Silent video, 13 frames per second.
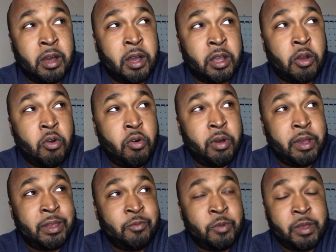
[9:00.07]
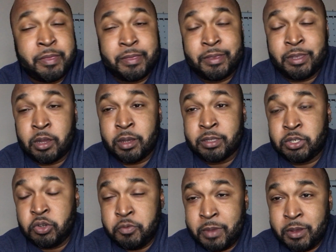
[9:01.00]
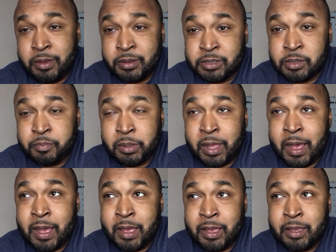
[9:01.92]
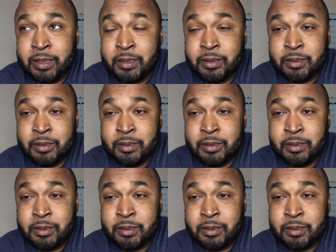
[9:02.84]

a coin with a 2 million supply